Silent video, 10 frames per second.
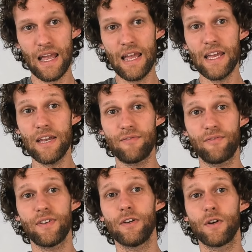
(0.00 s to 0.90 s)

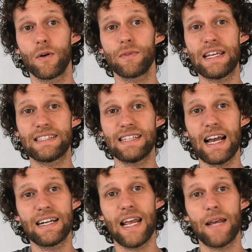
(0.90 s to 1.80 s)
If you know the
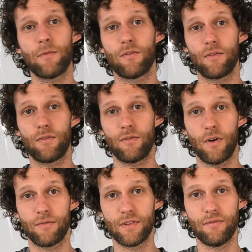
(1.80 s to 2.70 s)
exact name
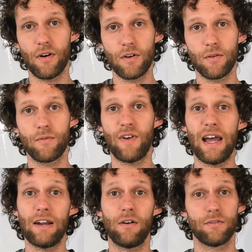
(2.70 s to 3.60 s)
of the volume,
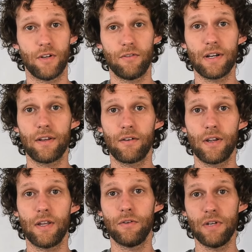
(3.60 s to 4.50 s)
file, or directory
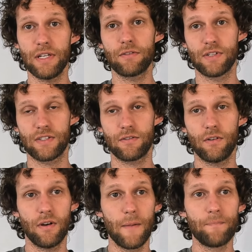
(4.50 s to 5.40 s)
you need to
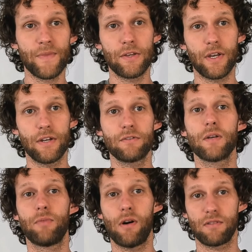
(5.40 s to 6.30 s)
restore, you can use the
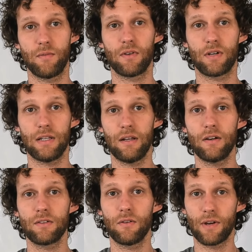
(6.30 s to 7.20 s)
browsable
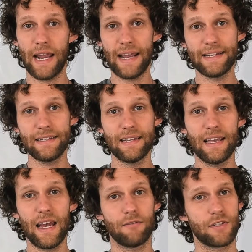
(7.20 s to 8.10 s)
catalog to locate it
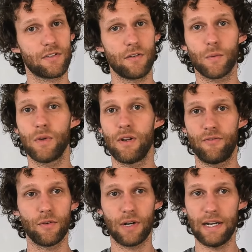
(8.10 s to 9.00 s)
and restore it with a
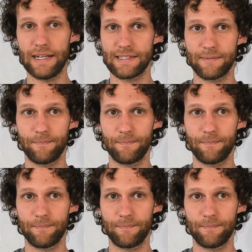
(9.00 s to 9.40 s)
few clicks.